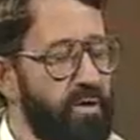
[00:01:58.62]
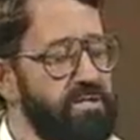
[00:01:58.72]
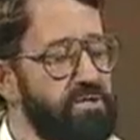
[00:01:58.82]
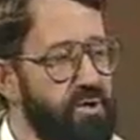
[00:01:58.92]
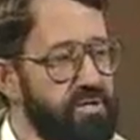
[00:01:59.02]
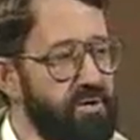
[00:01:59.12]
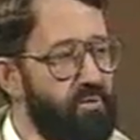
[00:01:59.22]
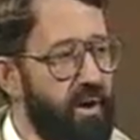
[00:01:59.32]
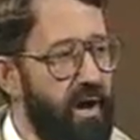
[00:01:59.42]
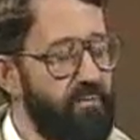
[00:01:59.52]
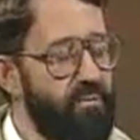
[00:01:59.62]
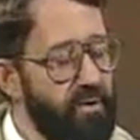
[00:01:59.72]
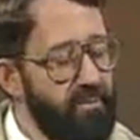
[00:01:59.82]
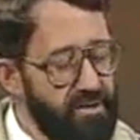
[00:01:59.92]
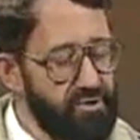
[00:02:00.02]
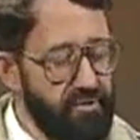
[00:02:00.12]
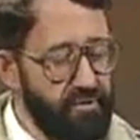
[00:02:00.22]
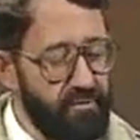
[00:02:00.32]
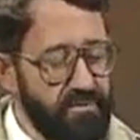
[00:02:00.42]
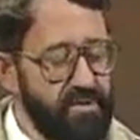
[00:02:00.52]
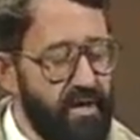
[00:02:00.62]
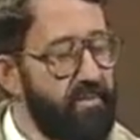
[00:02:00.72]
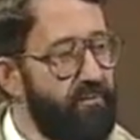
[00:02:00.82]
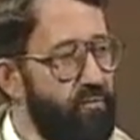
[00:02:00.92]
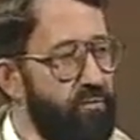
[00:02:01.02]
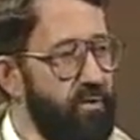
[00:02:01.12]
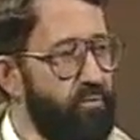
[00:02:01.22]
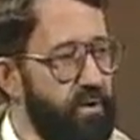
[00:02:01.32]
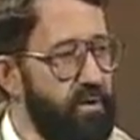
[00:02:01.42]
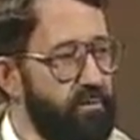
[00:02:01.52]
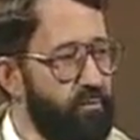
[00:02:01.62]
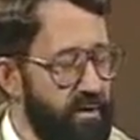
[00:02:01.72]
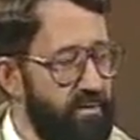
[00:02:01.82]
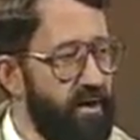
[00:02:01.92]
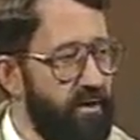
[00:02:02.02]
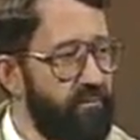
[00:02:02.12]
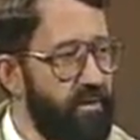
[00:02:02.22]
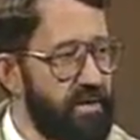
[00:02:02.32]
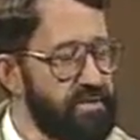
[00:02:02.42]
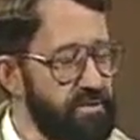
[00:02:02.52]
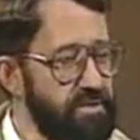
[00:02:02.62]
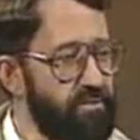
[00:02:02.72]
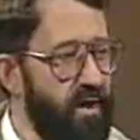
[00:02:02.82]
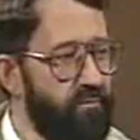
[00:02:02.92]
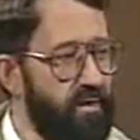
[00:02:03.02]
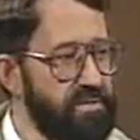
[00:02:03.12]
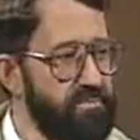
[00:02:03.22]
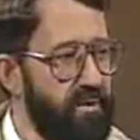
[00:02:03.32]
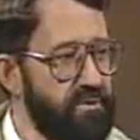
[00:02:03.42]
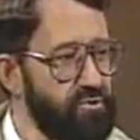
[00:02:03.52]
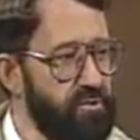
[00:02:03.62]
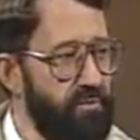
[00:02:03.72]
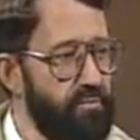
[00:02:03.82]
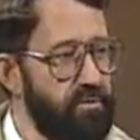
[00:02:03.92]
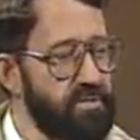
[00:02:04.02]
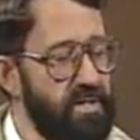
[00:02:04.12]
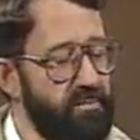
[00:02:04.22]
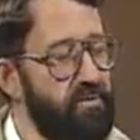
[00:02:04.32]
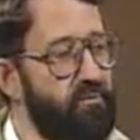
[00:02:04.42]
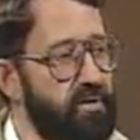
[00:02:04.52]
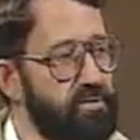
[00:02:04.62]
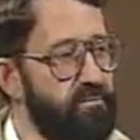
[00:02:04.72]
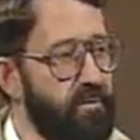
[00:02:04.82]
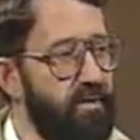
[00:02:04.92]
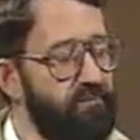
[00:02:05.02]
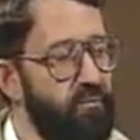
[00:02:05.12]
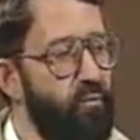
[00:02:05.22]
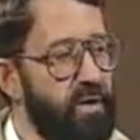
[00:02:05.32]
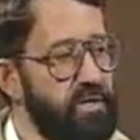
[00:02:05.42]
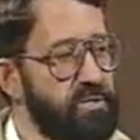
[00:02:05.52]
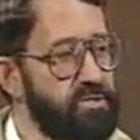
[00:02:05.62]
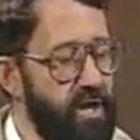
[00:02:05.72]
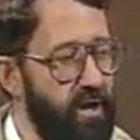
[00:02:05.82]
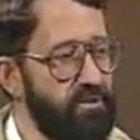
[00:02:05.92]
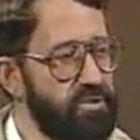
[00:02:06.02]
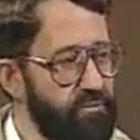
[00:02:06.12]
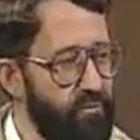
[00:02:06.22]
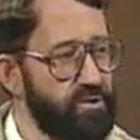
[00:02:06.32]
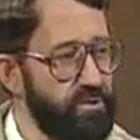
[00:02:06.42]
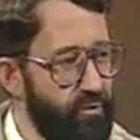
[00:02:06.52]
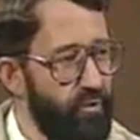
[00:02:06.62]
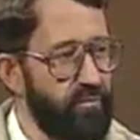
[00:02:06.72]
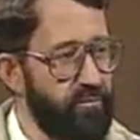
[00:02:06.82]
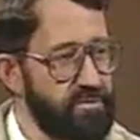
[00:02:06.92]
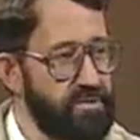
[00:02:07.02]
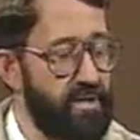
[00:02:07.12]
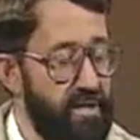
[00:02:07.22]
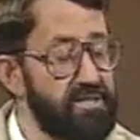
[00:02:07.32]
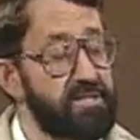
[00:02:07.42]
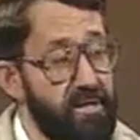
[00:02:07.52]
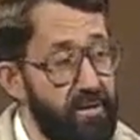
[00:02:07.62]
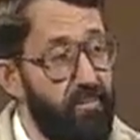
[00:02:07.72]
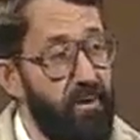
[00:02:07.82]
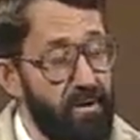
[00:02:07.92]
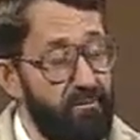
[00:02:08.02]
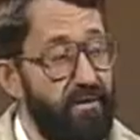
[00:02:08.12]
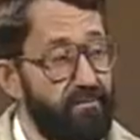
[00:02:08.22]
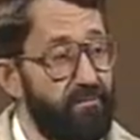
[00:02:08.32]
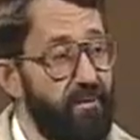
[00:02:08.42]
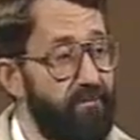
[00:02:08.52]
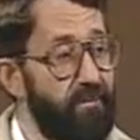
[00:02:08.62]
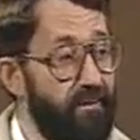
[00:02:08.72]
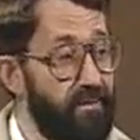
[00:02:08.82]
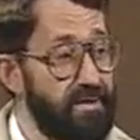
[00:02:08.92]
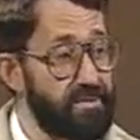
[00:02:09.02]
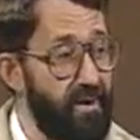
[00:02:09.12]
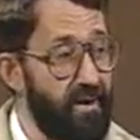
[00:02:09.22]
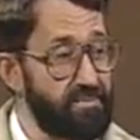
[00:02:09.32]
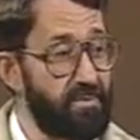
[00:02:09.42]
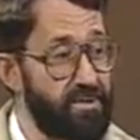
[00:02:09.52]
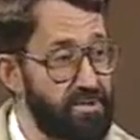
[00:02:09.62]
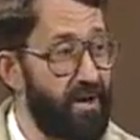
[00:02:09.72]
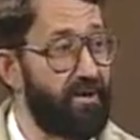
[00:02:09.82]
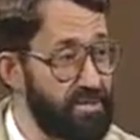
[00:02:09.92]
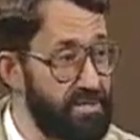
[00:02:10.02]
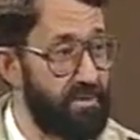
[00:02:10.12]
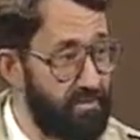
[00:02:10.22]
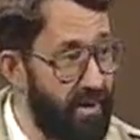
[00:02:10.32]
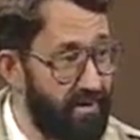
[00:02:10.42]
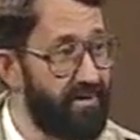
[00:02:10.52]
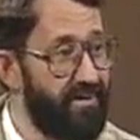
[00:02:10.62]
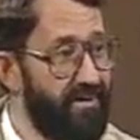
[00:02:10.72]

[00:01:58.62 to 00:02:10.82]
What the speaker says: Well, it's interesting. I wrote in my journal notes the night before we left Halifax 5,000-mile journey. I wrote something effective. The Gift of Wings challenge is virtually over. There's an incidental part of having to fly 5,000 miles, but the challenge has been met.